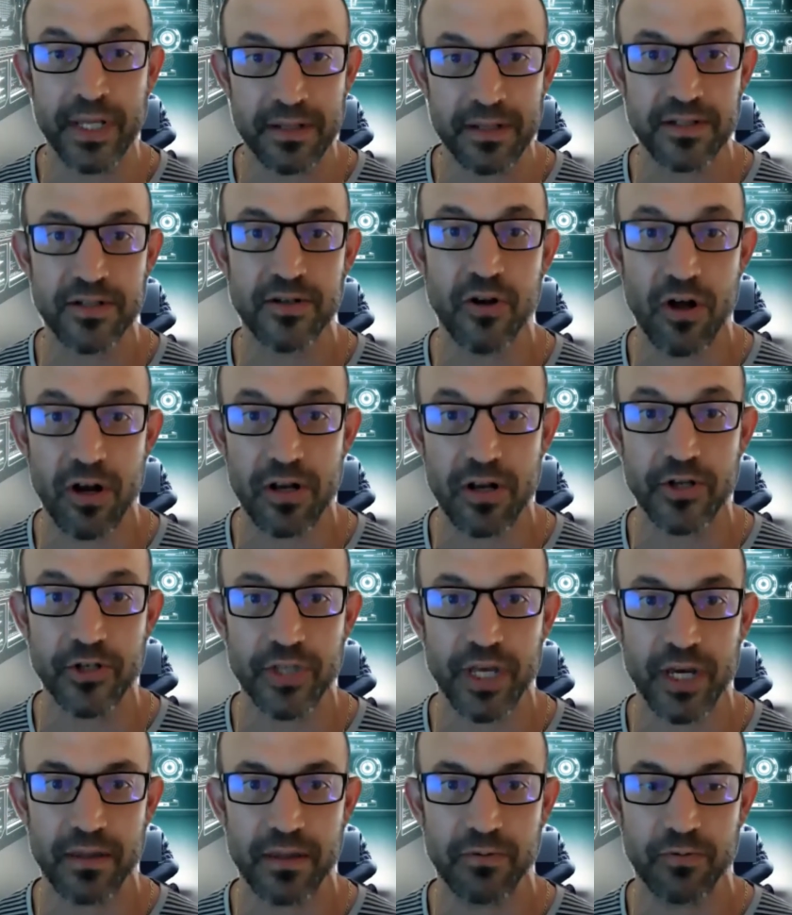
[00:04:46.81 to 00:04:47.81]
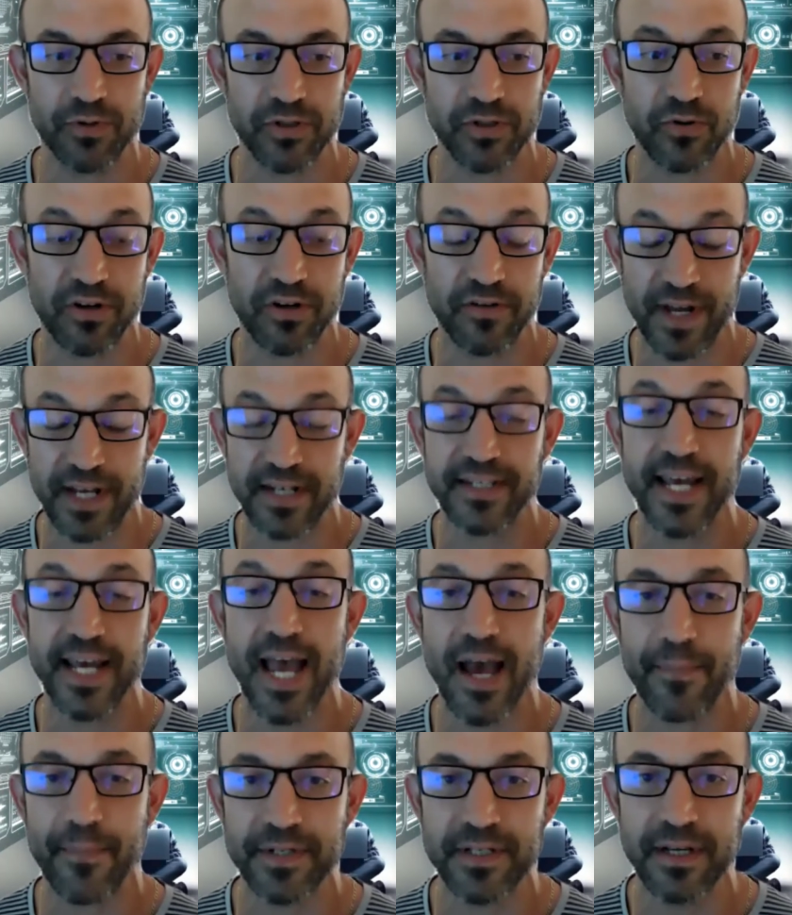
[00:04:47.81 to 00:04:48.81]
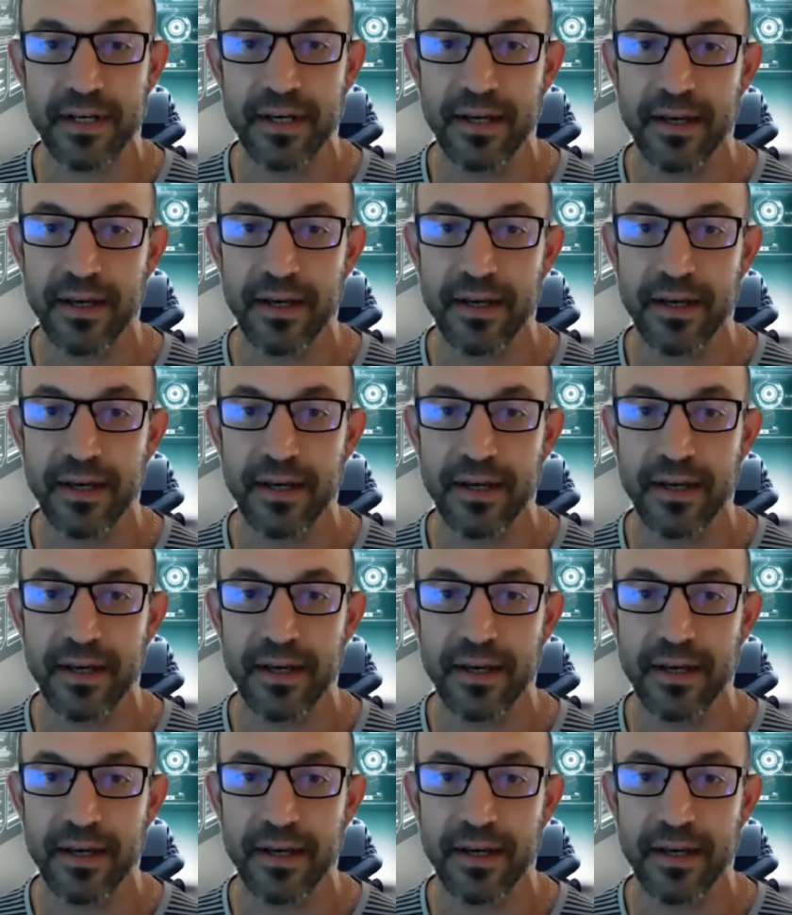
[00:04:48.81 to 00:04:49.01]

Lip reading: this knowledge that was sort of untapped.